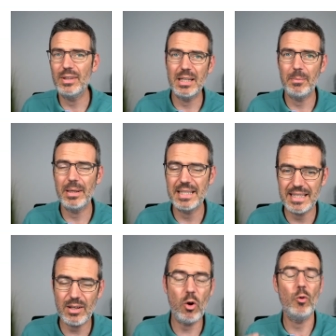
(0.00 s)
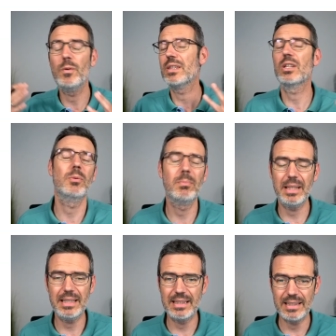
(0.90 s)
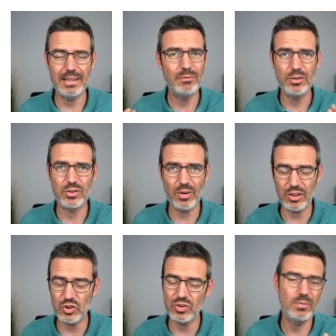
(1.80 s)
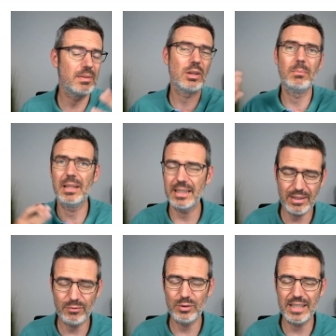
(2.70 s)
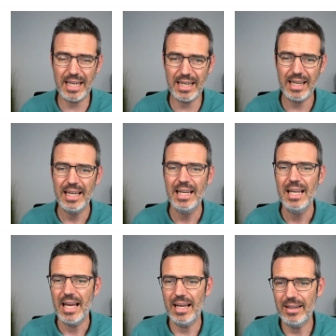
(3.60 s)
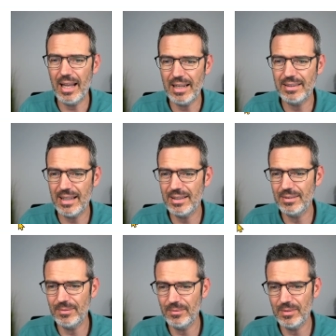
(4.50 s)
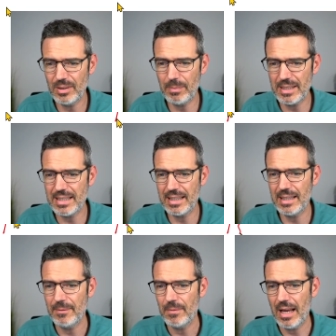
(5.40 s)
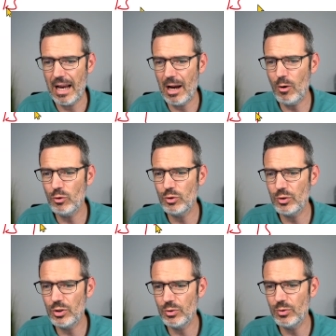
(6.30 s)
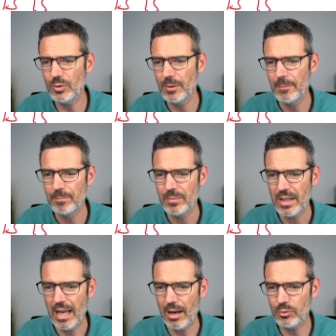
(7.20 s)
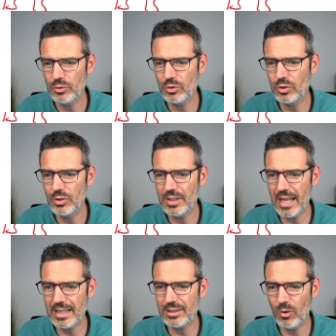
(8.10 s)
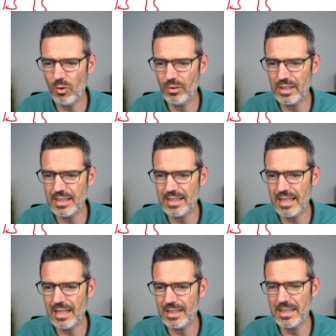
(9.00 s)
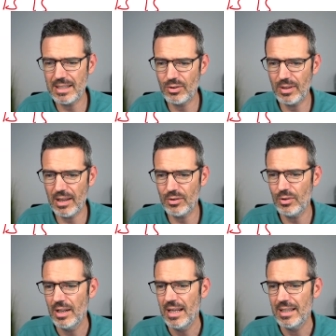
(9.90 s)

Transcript: databases, all with complete different structures, with complete different data. And then basically, how do you connect all these databases together?